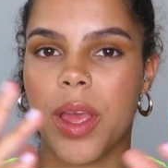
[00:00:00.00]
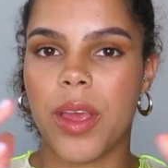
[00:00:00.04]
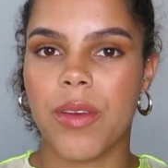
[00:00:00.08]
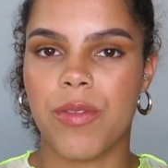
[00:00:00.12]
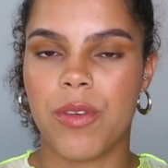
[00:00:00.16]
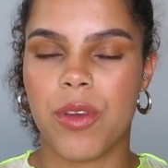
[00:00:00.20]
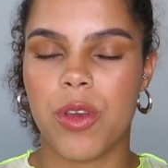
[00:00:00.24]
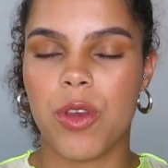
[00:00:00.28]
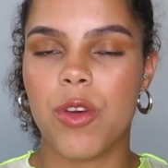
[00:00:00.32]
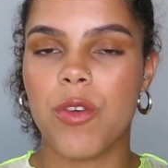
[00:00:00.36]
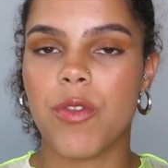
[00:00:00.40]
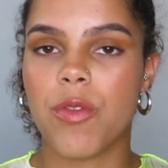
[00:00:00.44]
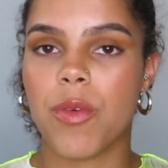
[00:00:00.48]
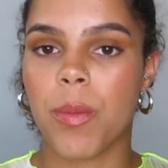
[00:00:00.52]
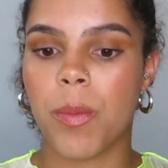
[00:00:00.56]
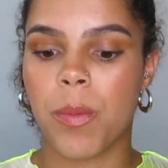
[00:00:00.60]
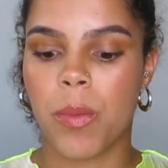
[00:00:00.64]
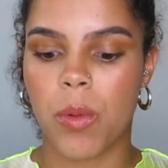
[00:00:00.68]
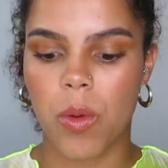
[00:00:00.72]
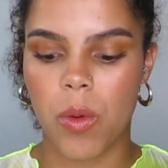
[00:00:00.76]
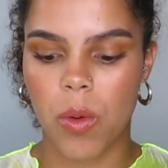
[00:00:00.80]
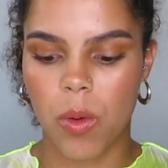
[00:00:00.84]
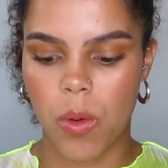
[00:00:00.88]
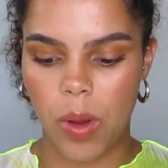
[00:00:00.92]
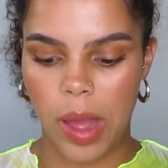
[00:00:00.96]
if you've
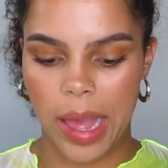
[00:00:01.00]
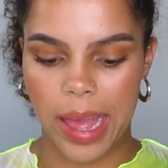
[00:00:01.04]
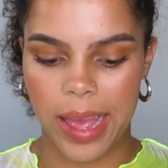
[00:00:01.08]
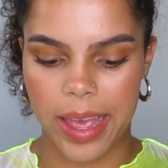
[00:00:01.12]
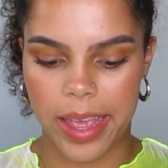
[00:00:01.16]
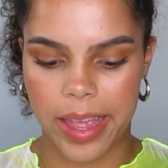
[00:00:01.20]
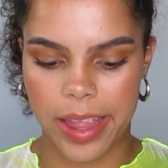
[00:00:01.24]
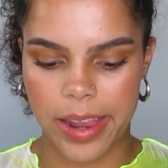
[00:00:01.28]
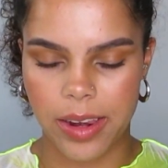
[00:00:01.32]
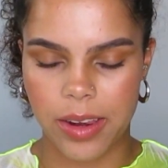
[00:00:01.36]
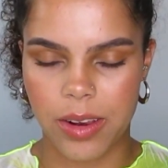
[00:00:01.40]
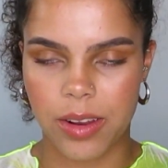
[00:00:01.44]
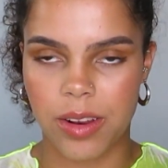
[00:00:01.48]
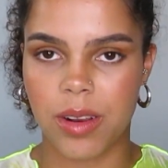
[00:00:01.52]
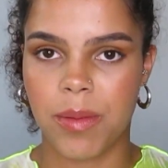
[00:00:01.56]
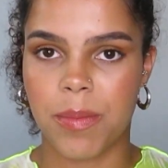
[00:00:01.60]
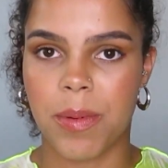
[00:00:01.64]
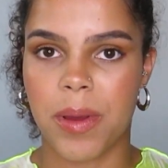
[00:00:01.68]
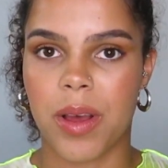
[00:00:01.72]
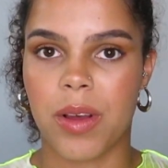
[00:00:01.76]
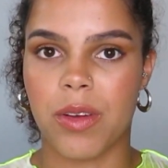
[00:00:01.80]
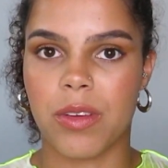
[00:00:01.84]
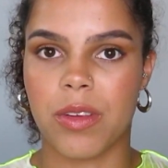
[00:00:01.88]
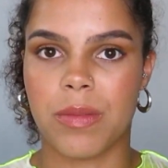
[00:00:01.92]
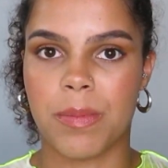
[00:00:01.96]
bought a
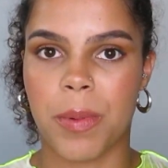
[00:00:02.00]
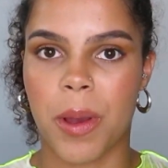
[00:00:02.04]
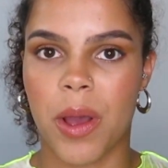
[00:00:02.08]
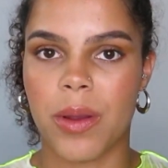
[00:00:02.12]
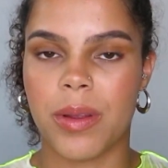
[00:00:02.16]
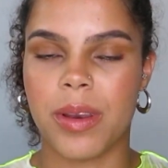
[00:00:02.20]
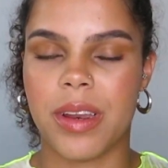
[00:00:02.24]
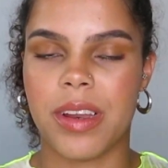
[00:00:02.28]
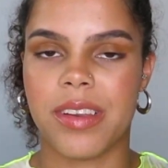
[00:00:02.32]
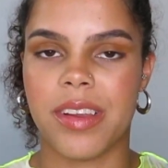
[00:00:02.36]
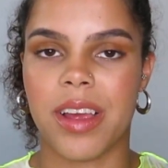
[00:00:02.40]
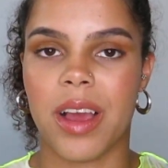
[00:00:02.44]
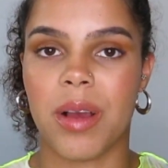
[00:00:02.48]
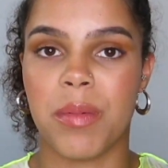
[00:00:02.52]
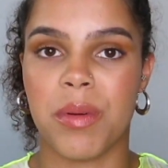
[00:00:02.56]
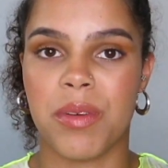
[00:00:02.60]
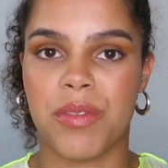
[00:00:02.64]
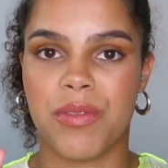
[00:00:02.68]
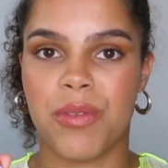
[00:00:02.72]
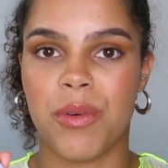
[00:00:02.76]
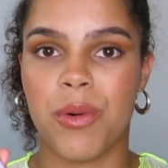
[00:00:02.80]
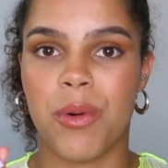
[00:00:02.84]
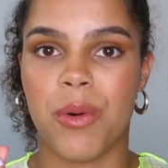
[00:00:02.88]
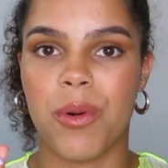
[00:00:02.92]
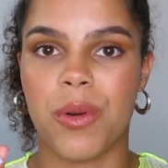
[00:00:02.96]
LULLABELLZ ponytail
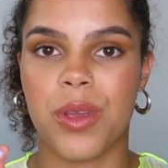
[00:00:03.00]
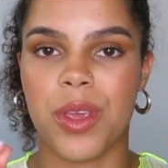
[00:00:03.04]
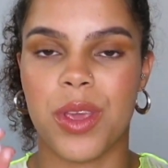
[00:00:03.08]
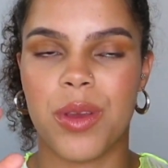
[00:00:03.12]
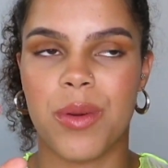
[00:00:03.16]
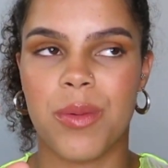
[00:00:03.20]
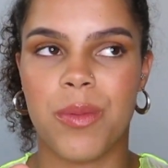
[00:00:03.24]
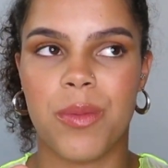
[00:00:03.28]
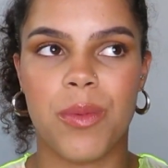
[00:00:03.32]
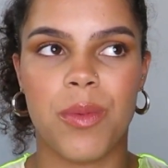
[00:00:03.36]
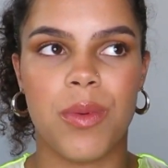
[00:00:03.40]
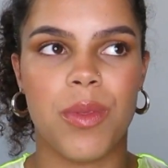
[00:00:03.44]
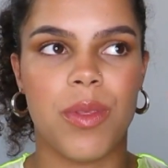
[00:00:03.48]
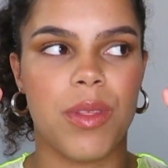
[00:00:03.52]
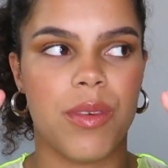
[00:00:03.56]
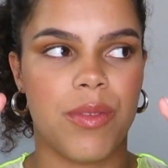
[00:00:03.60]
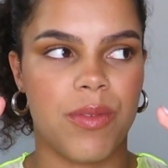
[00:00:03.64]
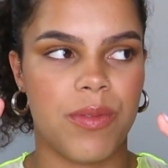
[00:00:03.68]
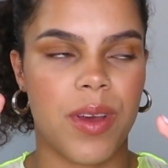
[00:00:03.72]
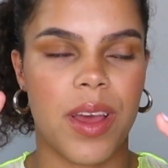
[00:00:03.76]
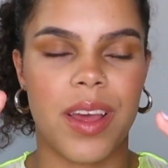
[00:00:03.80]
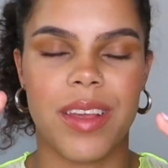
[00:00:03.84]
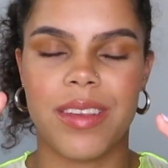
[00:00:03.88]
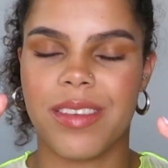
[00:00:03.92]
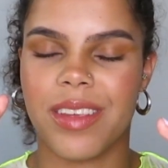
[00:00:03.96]
before, the
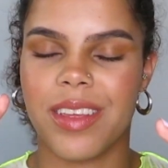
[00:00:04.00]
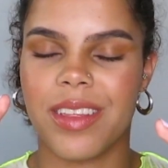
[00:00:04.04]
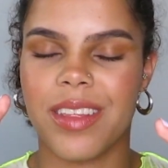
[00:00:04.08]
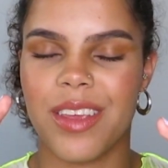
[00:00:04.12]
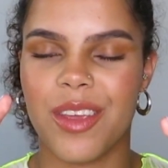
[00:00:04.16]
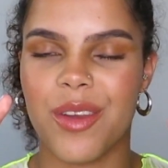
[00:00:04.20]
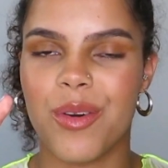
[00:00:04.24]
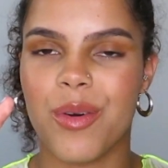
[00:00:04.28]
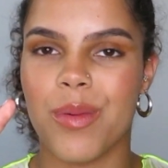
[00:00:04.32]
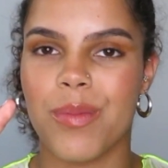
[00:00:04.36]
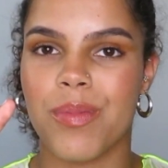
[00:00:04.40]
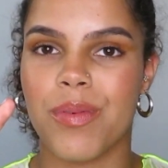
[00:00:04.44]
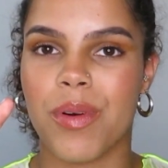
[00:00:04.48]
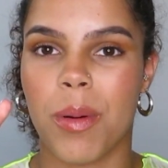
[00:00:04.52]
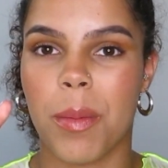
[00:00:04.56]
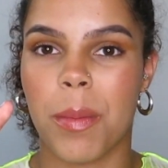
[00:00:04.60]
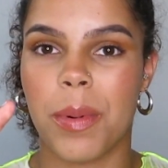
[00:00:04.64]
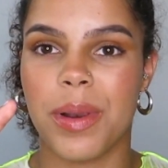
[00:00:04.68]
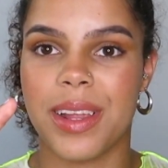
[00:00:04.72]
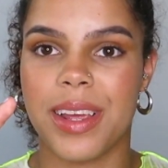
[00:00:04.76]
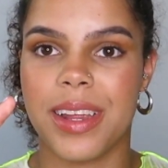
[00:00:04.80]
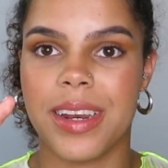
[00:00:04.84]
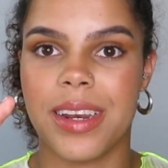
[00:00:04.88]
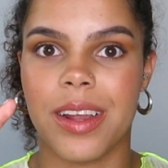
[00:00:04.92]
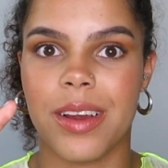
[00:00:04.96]
first thing that you'll
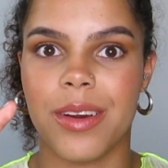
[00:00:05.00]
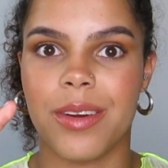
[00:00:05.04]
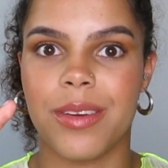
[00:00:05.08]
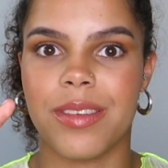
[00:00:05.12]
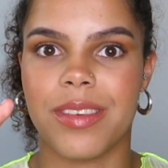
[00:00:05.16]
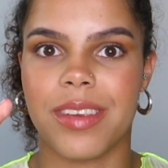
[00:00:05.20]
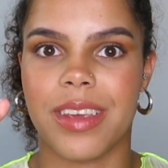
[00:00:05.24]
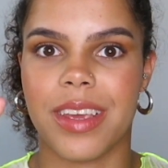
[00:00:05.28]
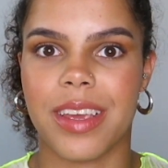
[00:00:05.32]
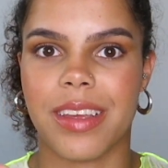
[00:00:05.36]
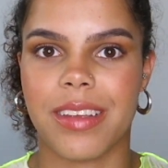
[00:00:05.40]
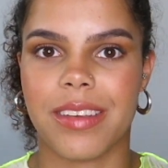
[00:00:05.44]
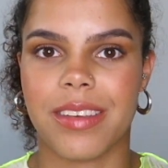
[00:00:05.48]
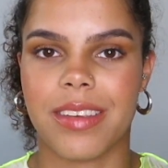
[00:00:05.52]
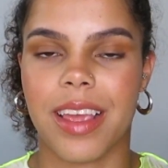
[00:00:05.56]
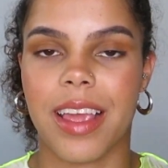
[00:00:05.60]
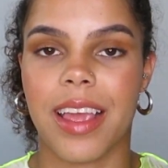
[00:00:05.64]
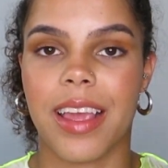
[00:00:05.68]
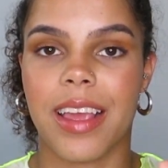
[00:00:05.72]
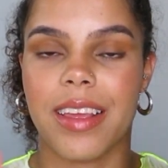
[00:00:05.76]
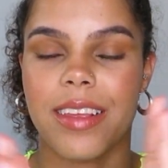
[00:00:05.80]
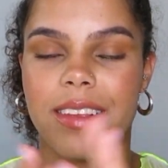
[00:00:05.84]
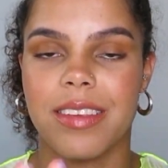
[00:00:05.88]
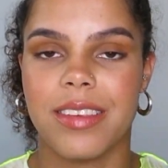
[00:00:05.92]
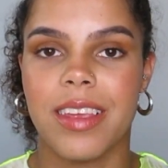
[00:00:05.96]
probably notice
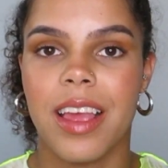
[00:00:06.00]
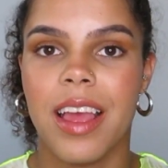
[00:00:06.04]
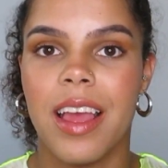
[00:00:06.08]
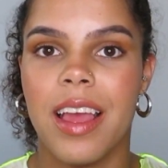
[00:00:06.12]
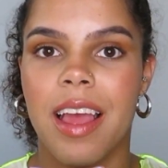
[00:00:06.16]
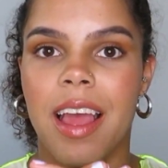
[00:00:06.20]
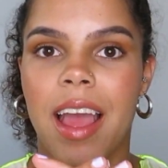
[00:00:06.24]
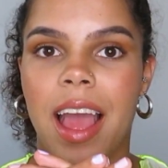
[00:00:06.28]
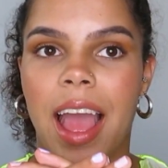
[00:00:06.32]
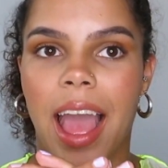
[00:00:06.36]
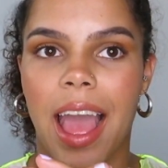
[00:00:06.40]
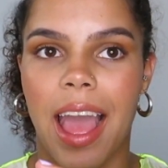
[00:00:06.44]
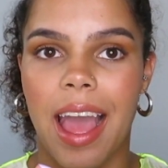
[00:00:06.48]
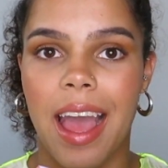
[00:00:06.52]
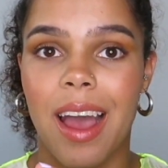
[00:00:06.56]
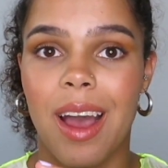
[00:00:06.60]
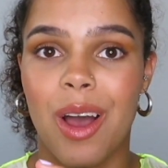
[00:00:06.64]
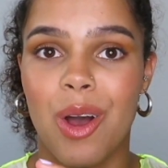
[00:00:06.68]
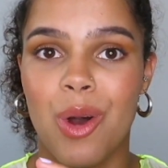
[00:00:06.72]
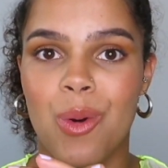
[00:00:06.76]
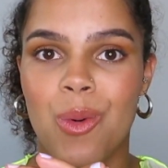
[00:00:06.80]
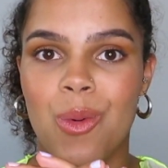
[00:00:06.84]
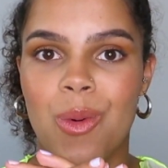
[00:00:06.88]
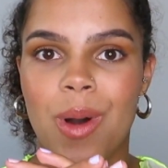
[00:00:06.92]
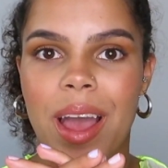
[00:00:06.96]
is
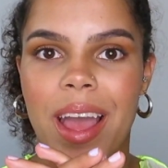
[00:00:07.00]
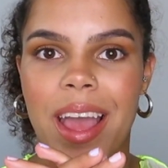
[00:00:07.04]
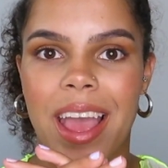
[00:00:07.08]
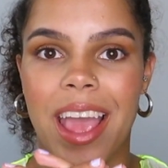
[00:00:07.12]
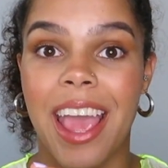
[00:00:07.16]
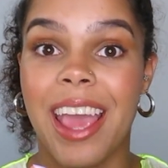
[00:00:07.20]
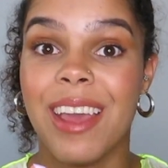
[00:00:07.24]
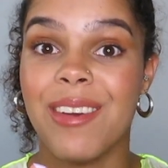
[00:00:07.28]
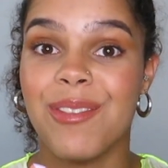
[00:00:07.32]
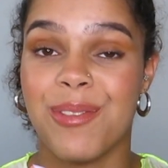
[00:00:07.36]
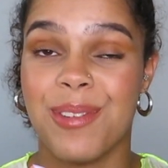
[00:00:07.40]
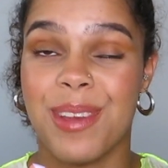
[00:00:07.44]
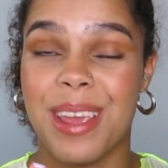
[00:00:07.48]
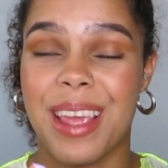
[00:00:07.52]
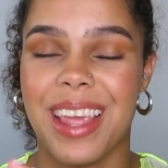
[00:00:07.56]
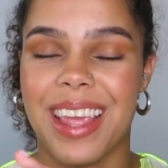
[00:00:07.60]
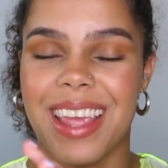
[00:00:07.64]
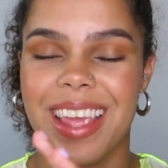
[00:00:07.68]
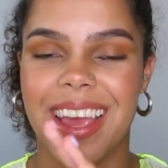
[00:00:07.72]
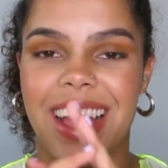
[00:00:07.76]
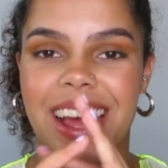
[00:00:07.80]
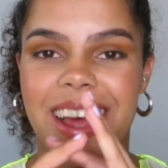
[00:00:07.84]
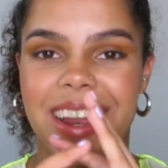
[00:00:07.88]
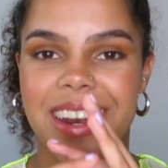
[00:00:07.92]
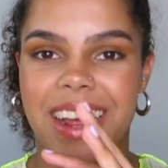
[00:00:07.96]
how
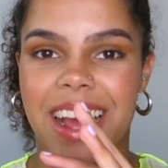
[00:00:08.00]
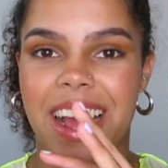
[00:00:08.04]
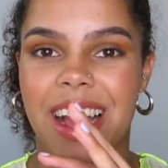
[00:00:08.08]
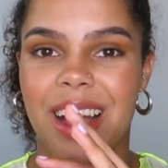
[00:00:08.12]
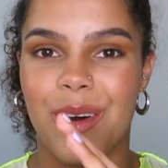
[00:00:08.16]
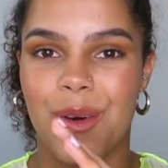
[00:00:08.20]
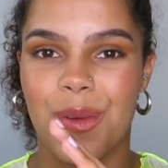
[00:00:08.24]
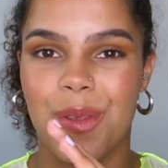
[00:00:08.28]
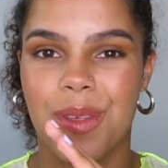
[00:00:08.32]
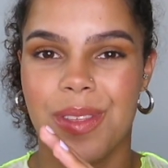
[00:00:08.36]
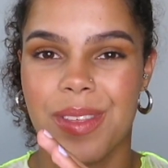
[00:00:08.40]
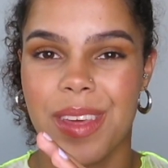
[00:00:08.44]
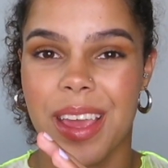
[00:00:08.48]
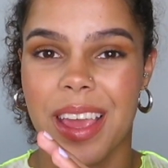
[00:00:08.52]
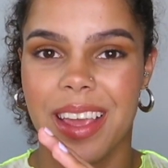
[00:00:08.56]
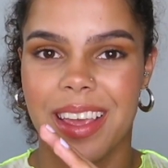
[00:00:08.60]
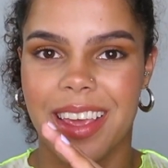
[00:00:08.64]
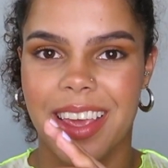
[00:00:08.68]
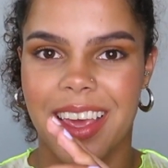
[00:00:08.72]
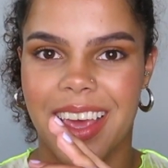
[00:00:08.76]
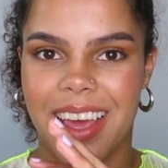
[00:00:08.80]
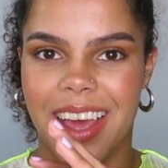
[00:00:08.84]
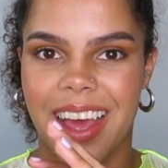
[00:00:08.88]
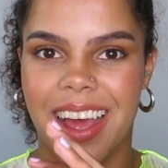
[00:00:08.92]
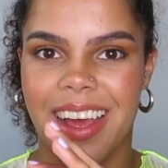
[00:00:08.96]
heavy and how
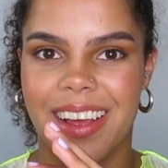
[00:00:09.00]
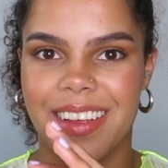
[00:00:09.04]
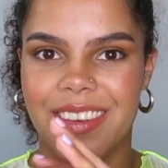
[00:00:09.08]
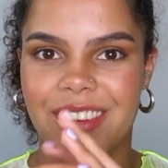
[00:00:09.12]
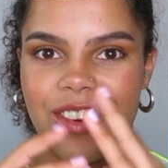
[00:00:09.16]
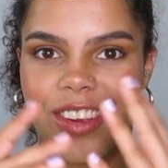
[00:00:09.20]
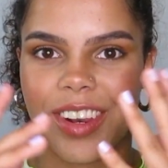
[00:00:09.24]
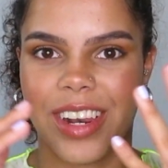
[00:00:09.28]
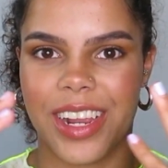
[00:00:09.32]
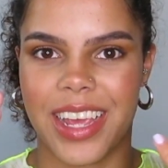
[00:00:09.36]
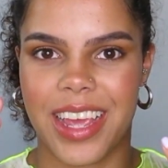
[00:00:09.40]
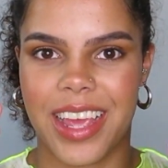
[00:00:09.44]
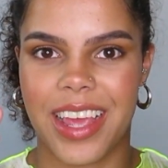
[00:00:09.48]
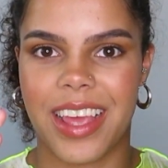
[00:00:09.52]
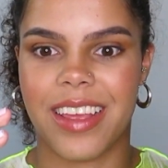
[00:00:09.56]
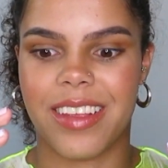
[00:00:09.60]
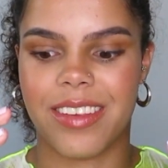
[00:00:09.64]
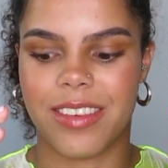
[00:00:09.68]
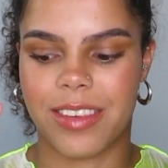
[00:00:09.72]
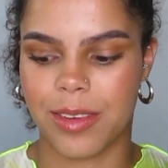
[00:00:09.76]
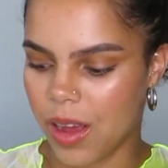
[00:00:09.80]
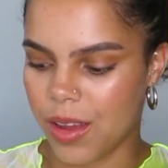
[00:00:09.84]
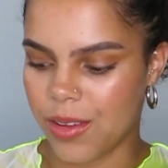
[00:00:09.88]
thick it actually is.